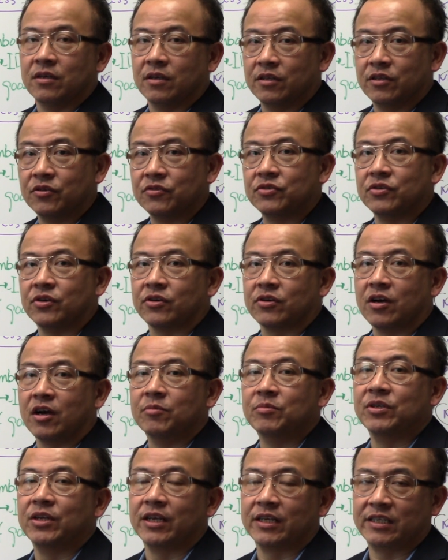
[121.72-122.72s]
Those are
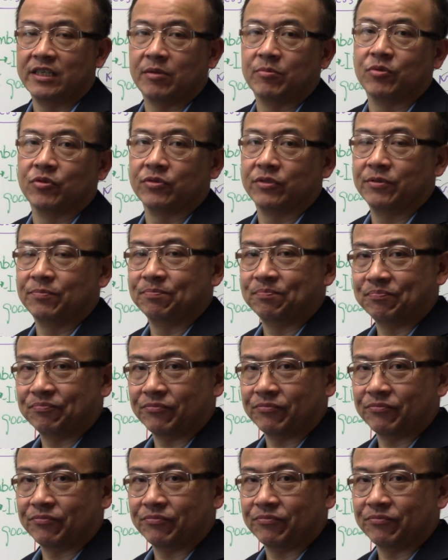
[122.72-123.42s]
common examples.